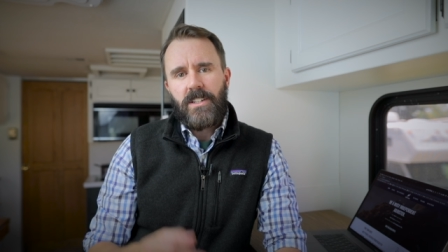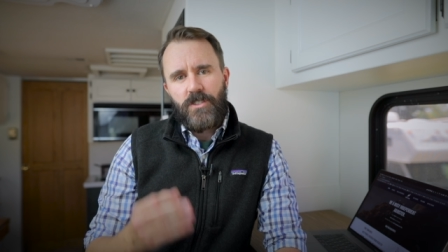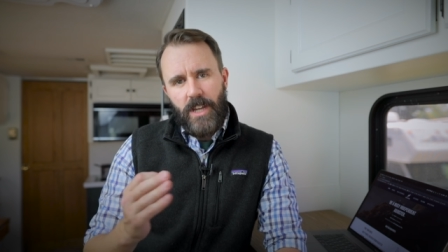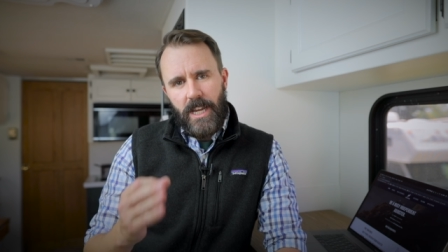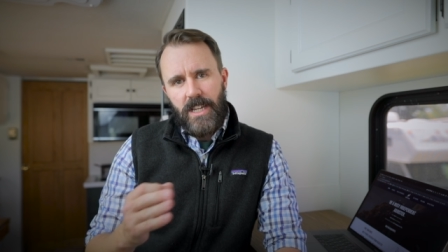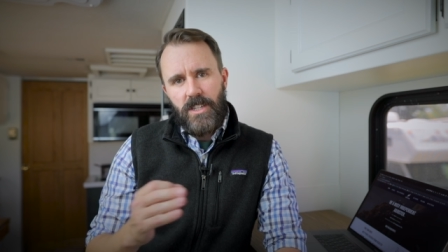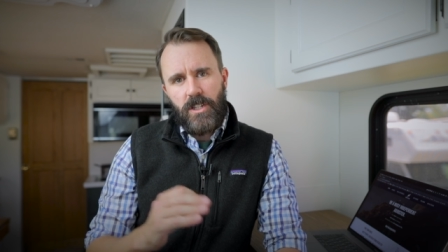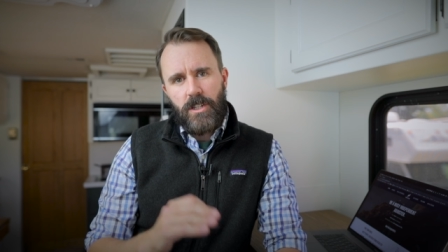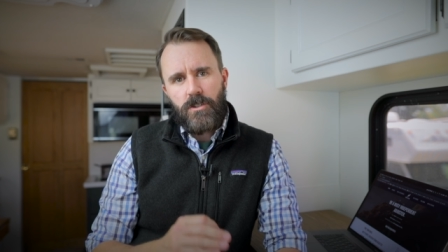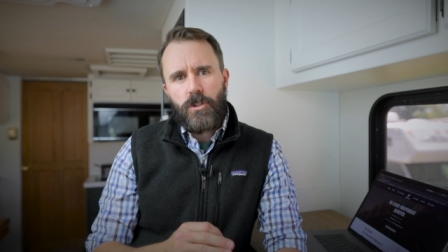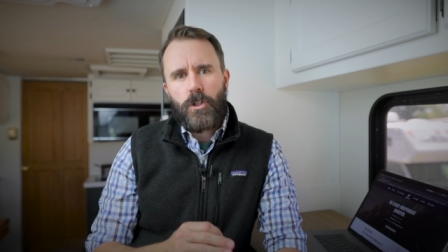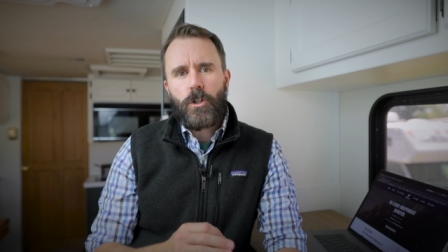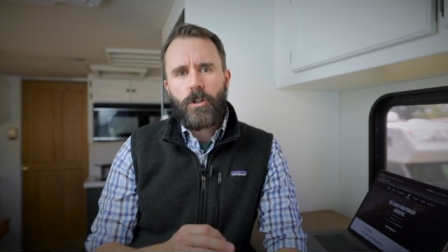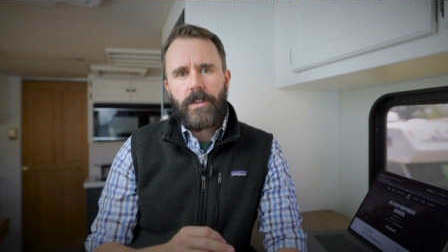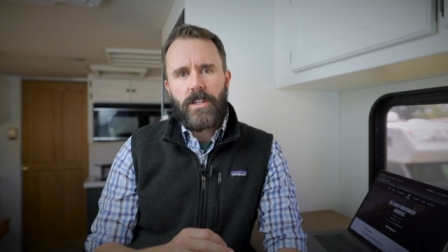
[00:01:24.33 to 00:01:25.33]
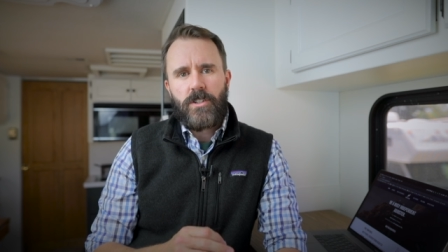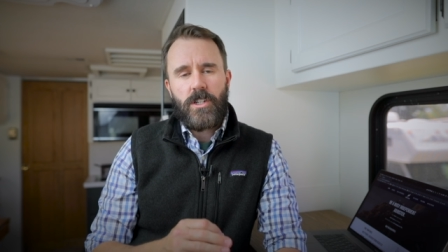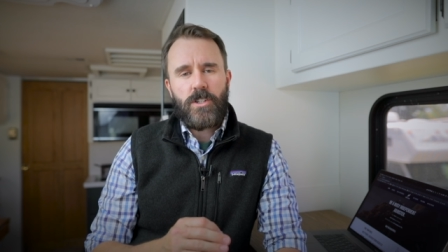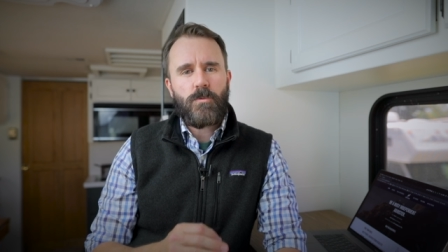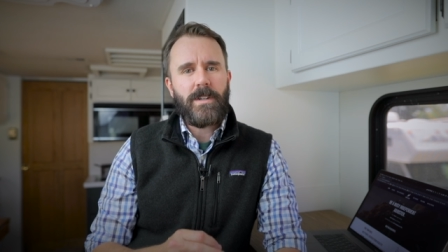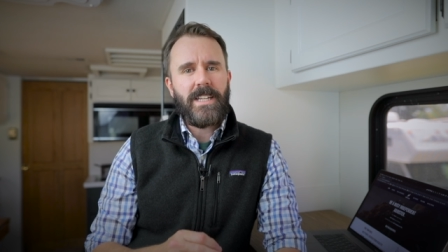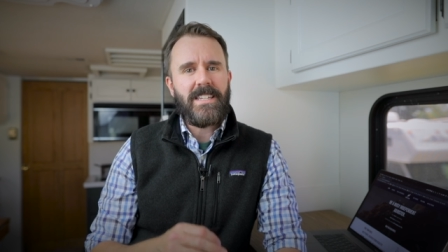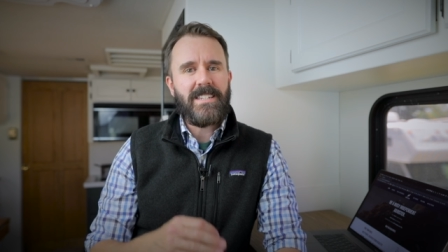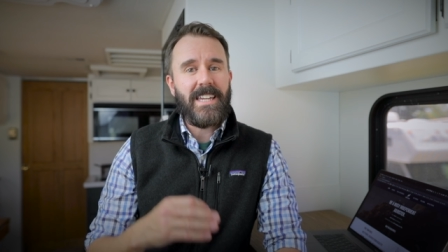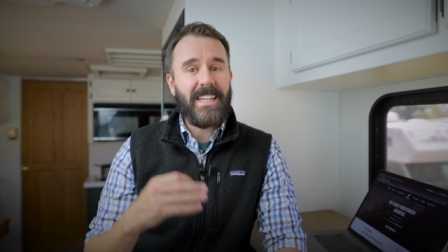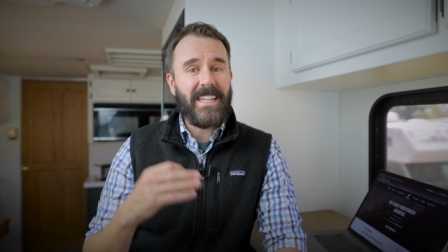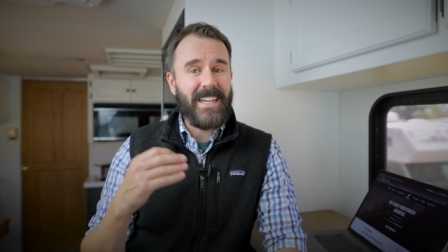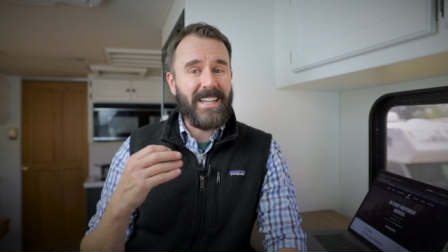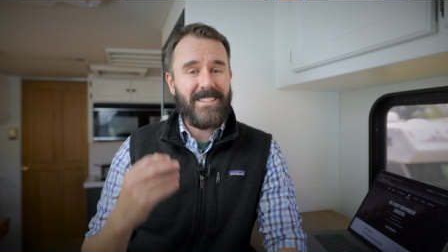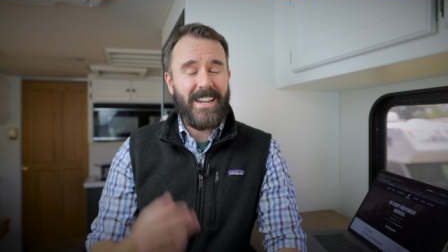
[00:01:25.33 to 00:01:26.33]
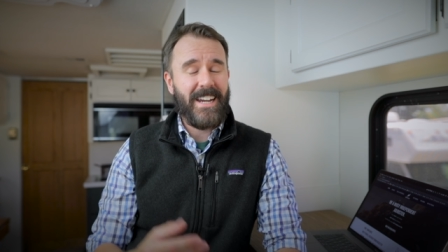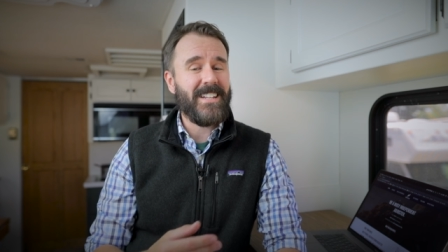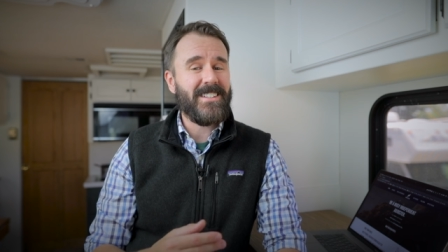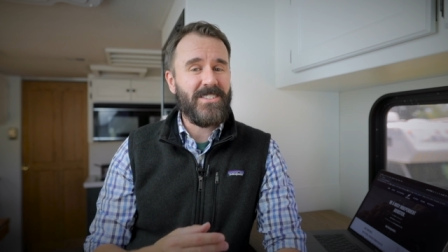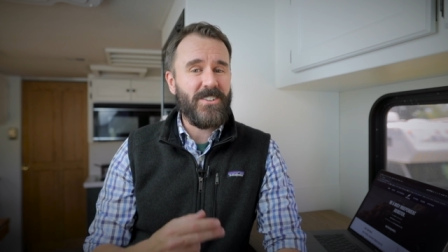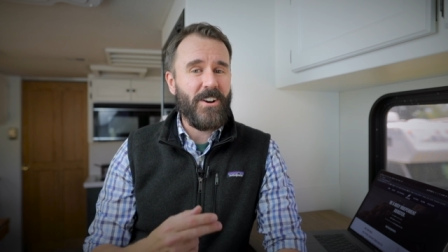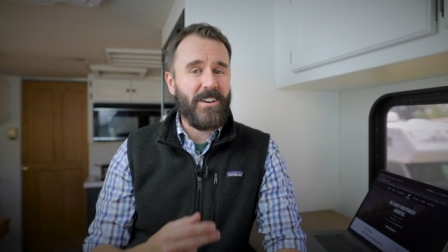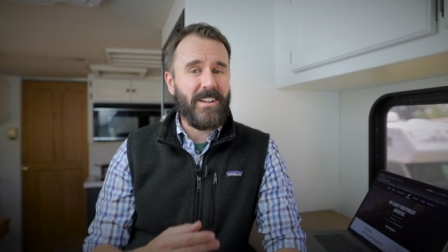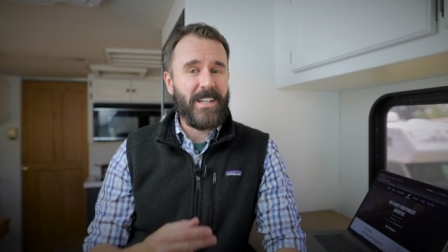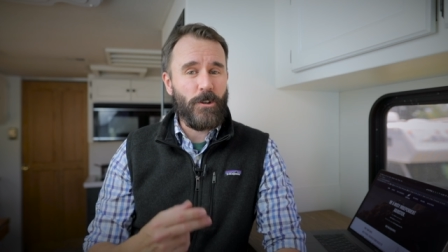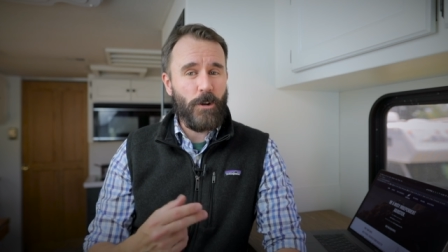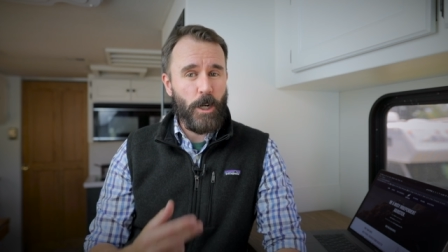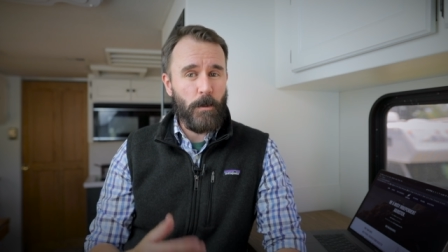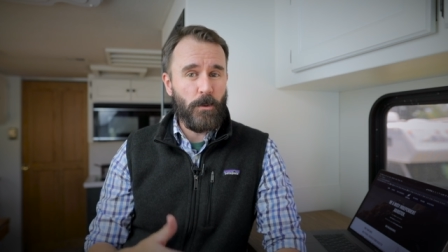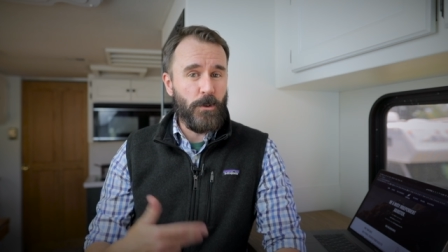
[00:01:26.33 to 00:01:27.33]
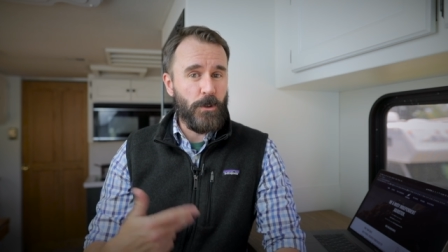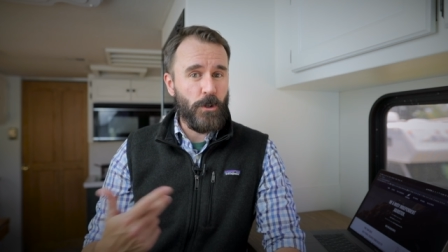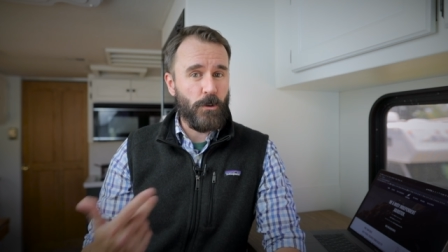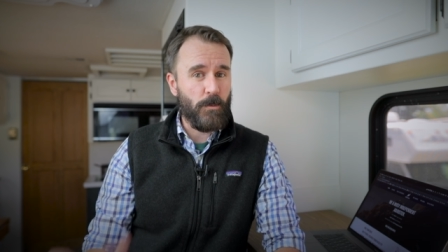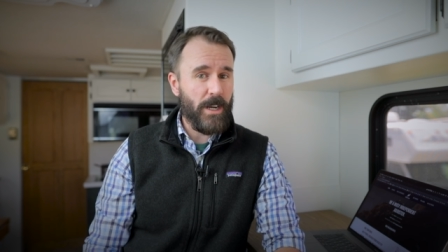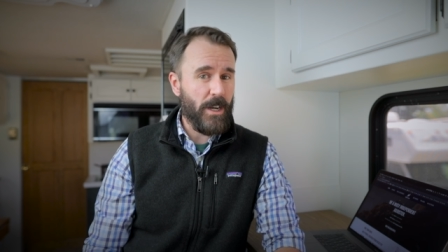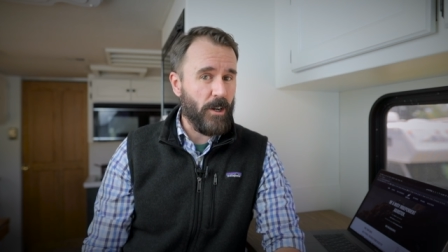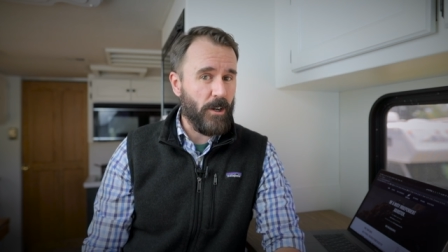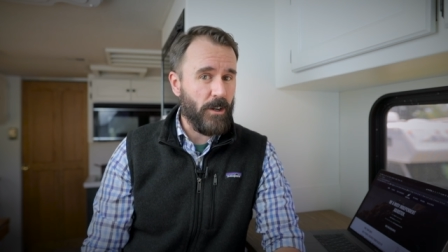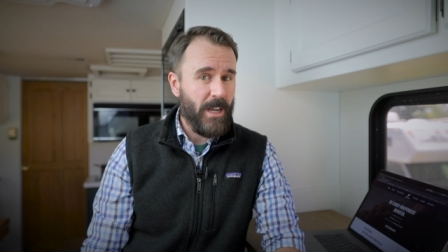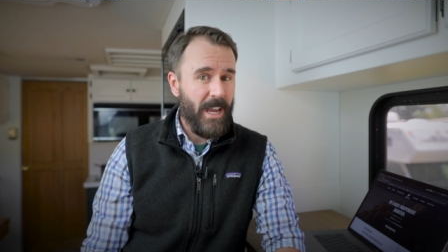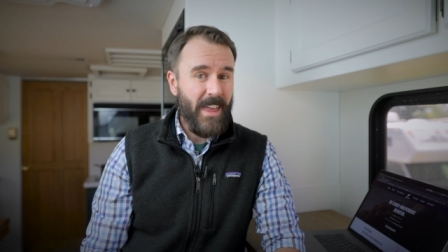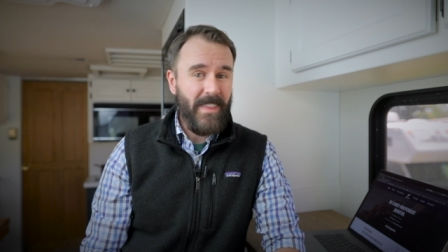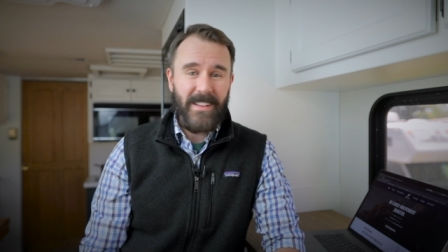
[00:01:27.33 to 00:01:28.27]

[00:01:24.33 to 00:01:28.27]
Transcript: Jay is concerned that just when he's getting excited to start an incredible new career